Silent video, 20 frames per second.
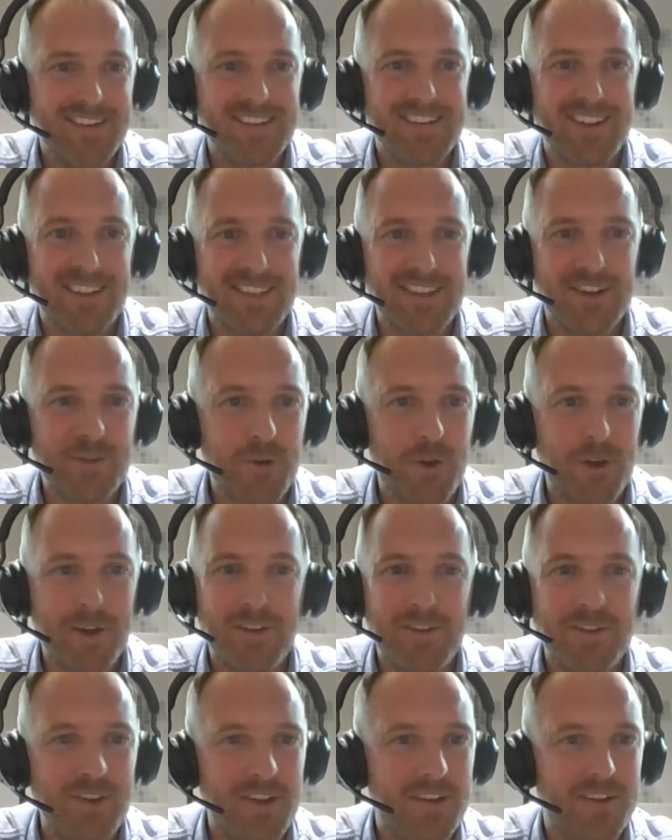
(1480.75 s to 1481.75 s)
It's like they're
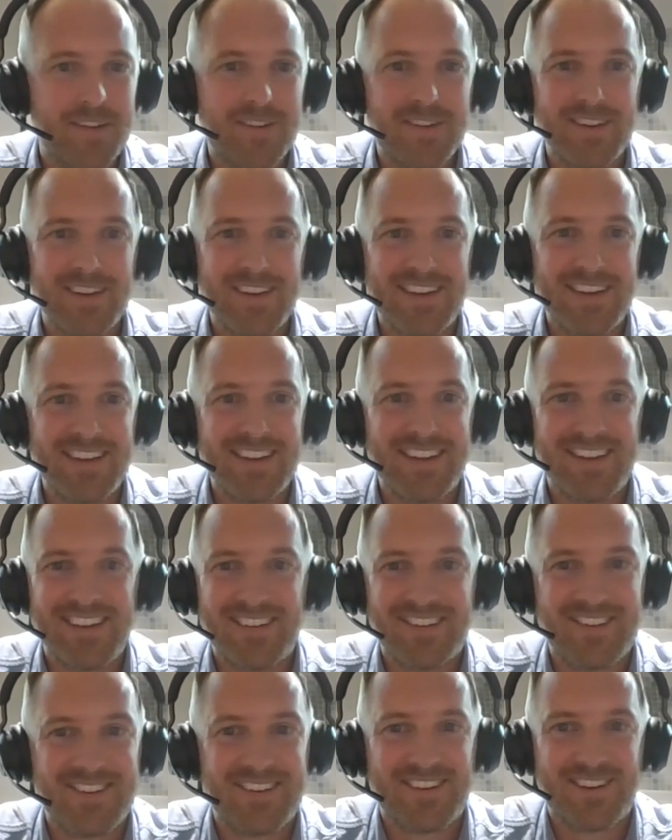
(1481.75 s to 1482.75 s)
trying to just
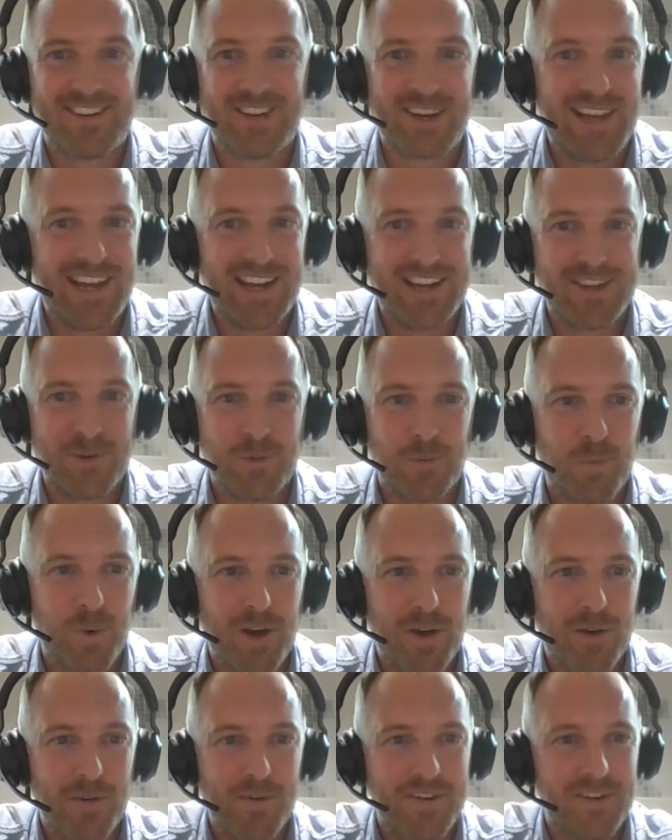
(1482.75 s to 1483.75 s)
collect the
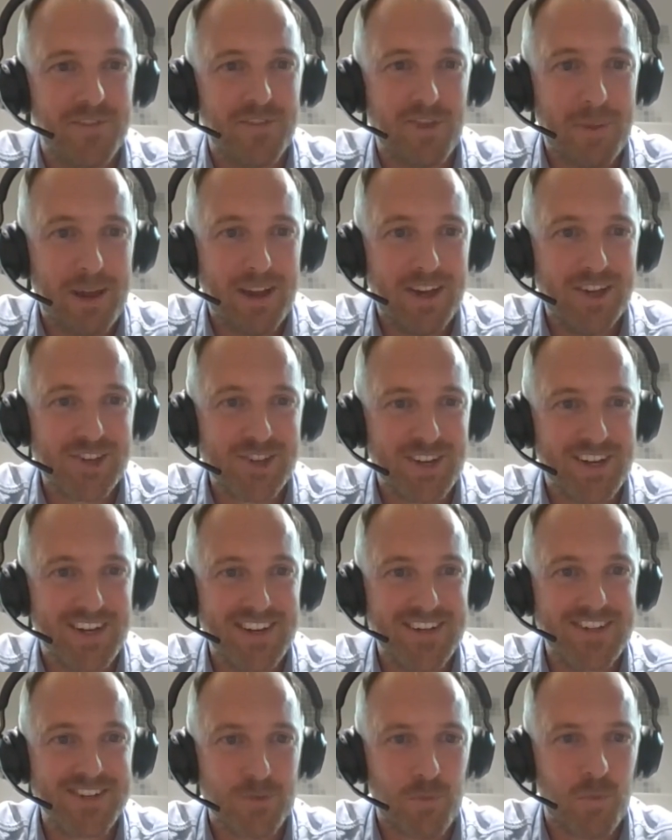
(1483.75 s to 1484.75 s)
world's information
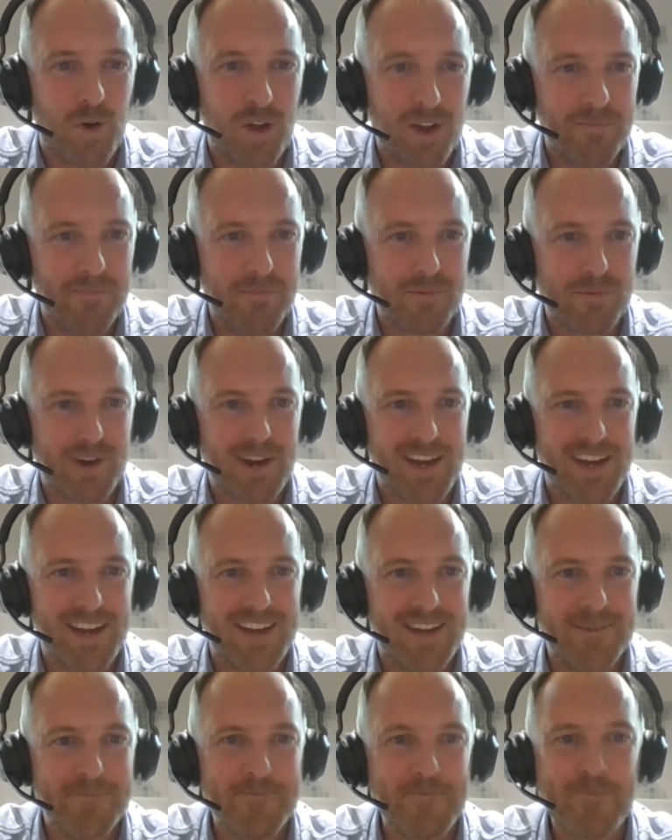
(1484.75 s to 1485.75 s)
into one
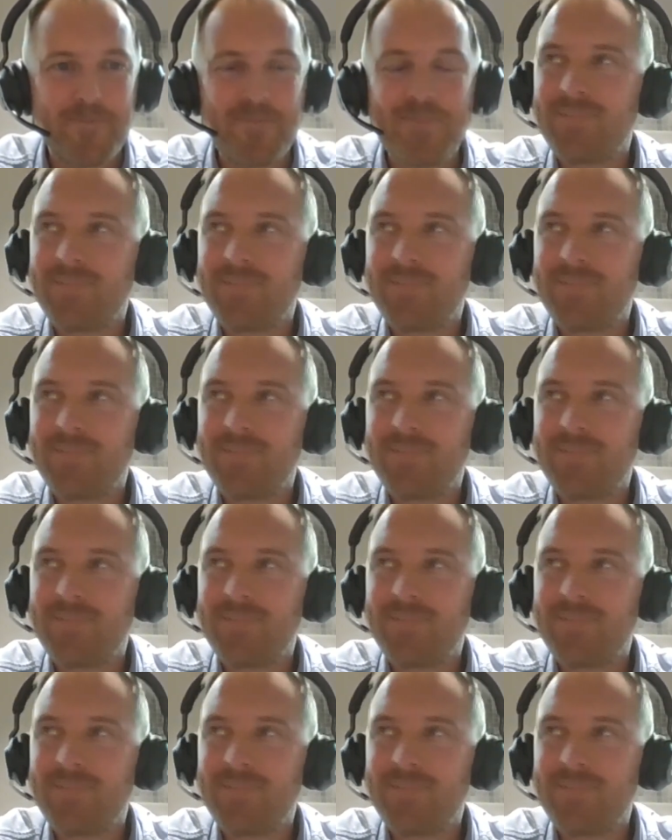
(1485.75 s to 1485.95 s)
brain.